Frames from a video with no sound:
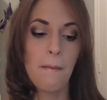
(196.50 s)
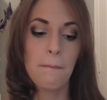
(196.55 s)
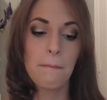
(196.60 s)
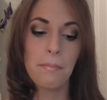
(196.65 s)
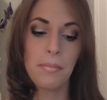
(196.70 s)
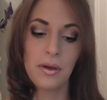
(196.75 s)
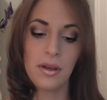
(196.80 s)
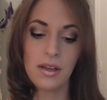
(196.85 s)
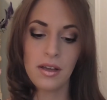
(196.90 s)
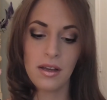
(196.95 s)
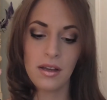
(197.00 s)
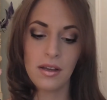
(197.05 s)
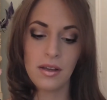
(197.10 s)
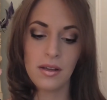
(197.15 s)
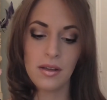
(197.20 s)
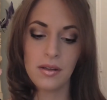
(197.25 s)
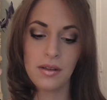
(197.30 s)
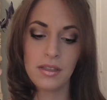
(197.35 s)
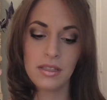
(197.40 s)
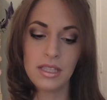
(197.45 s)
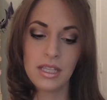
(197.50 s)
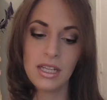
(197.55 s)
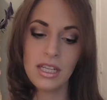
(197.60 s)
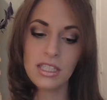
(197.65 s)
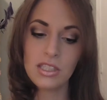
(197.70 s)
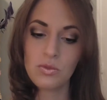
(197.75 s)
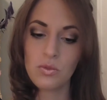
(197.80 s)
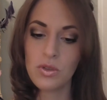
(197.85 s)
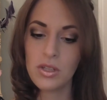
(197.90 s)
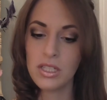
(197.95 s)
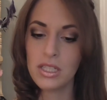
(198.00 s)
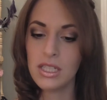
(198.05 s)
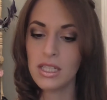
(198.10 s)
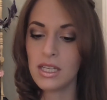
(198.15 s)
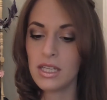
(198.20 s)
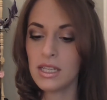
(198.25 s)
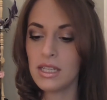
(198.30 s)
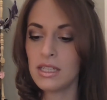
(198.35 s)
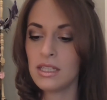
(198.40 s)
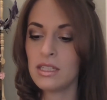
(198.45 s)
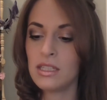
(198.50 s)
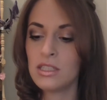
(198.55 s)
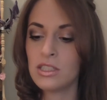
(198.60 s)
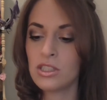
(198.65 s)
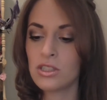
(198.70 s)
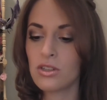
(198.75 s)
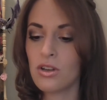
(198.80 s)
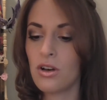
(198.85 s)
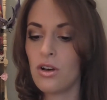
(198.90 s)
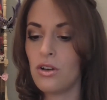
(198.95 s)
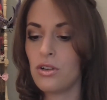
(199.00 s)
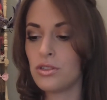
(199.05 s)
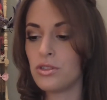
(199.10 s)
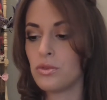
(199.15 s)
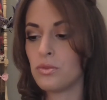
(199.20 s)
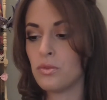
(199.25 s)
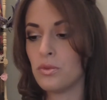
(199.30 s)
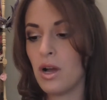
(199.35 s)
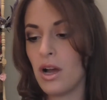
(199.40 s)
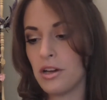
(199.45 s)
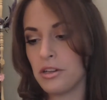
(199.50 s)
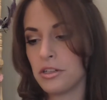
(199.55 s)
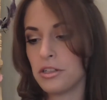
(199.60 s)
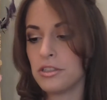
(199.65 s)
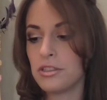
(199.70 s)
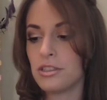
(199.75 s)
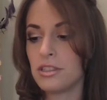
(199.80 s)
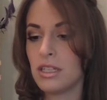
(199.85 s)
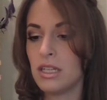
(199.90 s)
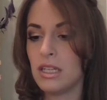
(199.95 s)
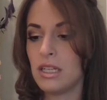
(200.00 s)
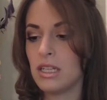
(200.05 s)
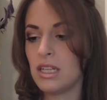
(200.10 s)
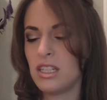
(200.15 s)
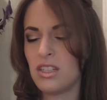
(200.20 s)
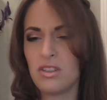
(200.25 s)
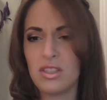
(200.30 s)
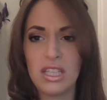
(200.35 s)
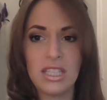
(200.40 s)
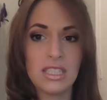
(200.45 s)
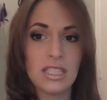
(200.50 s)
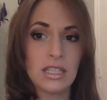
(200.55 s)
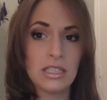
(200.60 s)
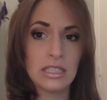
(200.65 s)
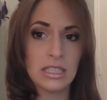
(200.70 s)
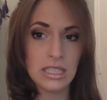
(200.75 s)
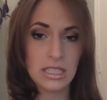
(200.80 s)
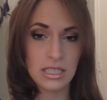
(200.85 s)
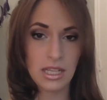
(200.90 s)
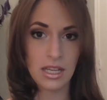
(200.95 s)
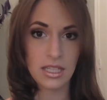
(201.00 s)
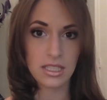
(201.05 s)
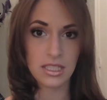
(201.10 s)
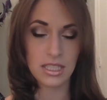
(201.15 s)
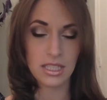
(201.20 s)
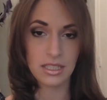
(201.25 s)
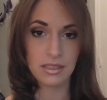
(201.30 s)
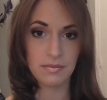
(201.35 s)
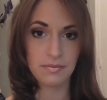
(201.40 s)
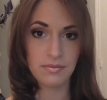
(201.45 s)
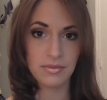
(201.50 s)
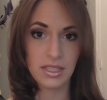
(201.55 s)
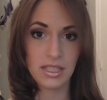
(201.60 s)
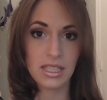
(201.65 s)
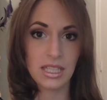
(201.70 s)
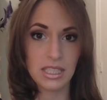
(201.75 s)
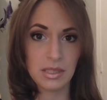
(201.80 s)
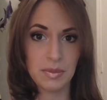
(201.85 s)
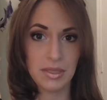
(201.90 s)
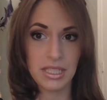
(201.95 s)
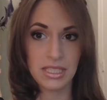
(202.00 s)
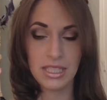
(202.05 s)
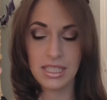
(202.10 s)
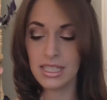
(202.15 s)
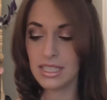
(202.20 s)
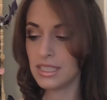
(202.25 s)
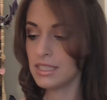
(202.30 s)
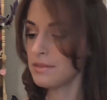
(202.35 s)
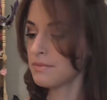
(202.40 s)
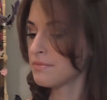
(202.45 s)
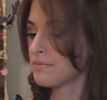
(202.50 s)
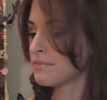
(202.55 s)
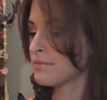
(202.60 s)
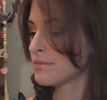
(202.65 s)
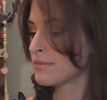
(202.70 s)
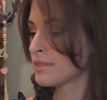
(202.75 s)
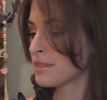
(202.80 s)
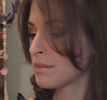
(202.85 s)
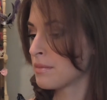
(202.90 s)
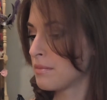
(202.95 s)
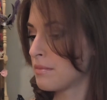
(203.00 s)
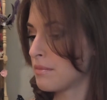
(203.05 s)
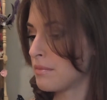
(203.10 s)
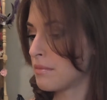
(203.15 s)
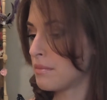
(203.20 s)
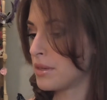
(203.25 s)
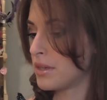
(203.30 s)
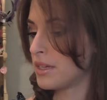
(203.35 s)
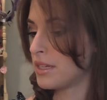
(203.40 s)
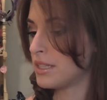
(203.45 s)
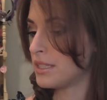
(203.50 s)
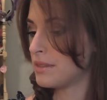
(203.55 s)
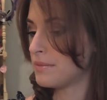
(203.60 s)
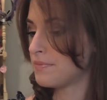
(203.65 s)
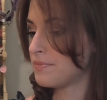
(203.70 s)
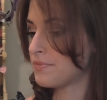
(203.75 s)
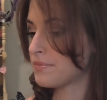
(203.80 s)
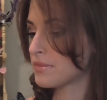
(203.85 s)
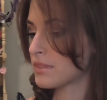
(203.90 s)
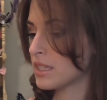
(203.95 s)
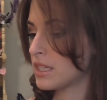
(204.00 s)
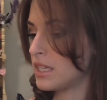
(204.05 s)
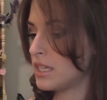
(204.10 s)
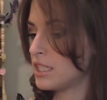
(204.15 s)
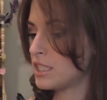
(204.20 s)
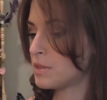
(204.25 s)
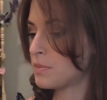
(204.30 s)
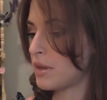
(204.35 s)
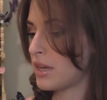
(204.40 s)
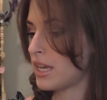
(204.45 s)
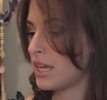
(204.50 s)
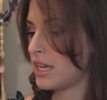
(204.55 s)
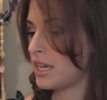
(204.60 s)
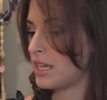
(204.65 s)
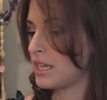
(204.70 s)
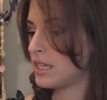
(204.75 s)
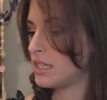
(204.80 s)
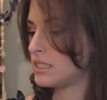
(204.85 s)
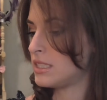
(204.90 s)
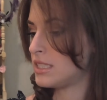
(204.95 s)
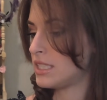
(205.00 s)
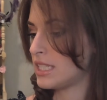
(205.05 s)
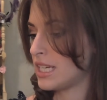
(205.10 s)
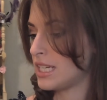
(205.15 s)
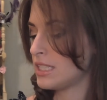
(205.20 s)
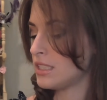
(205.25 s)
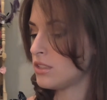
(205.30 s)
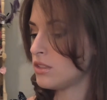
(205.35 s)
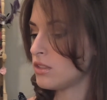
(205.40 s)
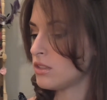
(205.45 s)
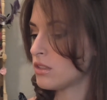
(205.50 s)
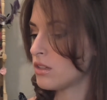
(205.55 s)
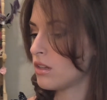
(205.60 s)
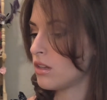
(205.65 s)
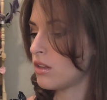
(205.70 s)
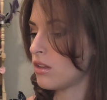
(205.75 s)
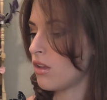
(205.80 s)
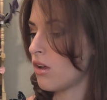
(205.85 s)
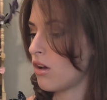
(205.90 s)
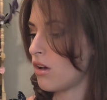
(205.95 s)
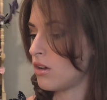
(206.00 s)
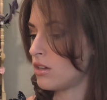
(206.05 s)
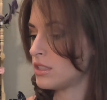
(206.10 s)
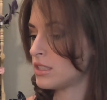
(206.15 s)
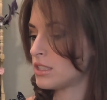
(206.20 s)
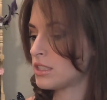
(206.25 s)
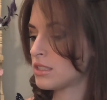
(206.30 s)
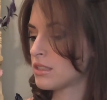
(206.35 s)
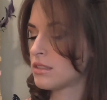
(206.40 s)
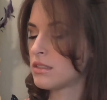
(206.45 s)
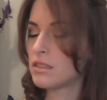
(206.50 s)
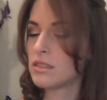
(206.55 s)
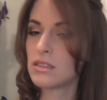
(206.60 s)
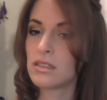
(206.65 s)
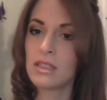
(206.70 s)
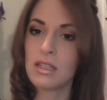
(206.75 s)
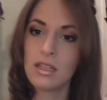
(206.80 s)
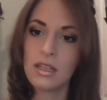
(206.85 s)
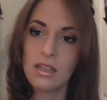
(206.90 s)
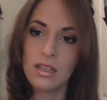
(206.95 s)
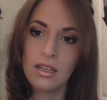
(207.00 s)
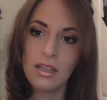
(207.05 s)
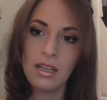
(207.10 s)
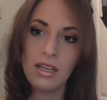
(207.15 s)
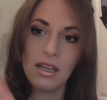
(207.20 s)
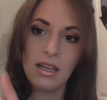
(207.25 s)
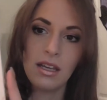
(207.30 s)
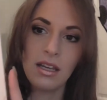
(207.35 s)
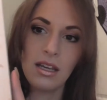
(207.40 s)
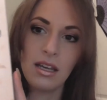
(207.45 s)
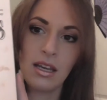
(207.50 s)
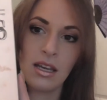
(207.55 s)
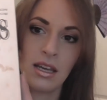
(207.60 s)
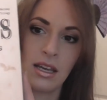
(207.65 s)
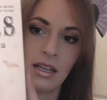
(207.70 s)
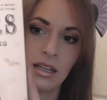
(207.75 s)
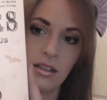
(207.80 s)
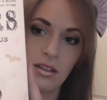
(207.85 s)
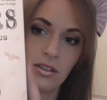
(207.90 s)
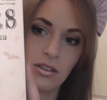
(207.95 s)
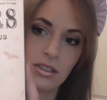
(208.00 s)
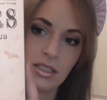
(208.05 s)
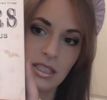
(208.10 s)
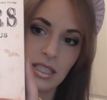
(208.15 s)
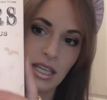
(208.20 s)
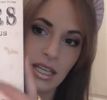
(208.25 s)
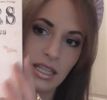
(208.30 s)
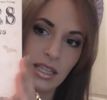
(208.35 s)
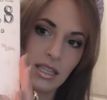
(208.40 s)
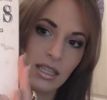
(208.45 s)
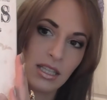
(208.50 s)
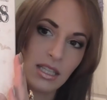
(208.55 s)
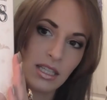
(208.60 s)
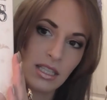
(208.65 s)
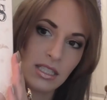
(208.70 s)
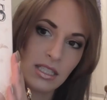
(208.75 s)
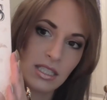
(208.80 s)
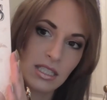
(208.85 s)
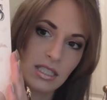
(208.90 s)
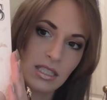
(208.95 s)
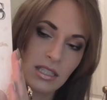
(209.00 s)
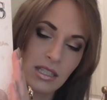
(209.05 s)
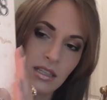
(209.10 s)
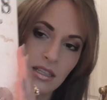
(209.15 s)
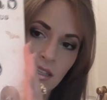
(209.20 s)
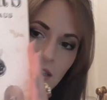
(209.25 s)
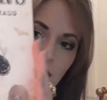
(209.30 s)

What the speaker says: But the next one is called Rotters, and I know that sounds disgusting, and that's because it is, but it is by Daniel Claus, and it looks like this.